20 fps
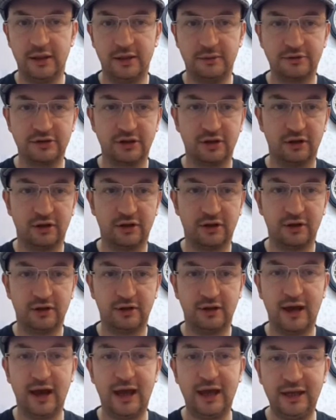was like
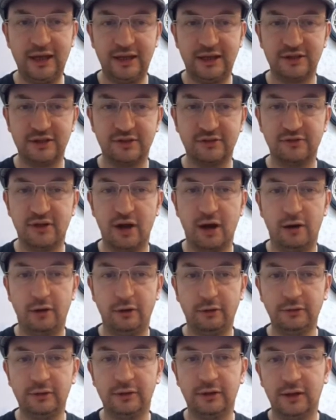acres of
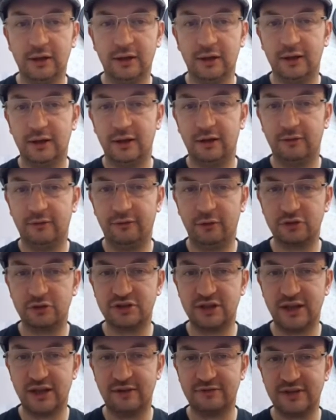gold.
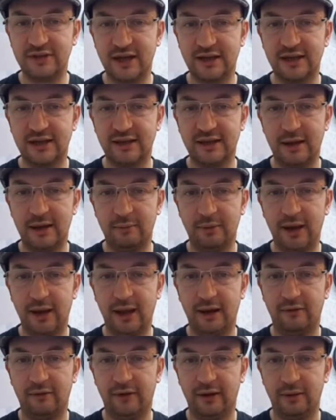Fortunately, they've taken that bit
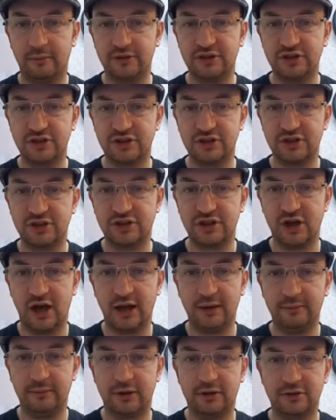out of it, which is a
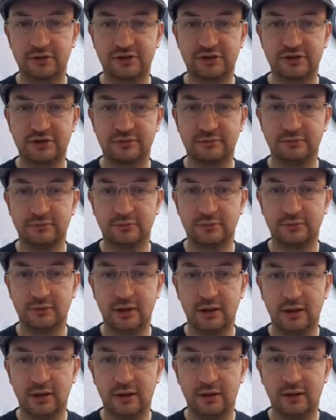shame, because
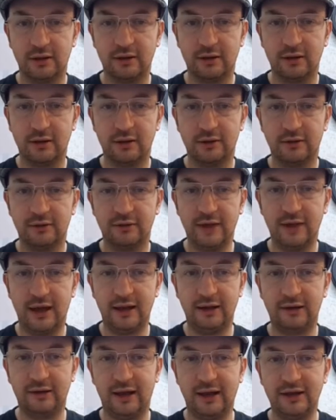that
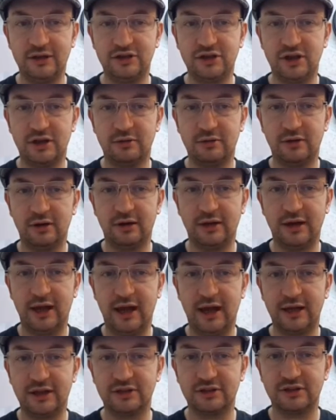little end tune and the
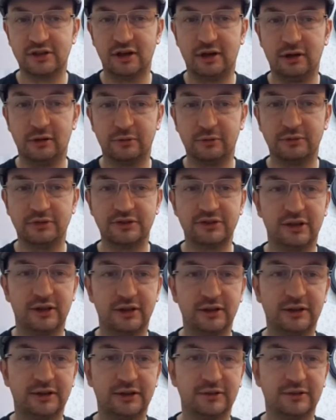acres of gold was like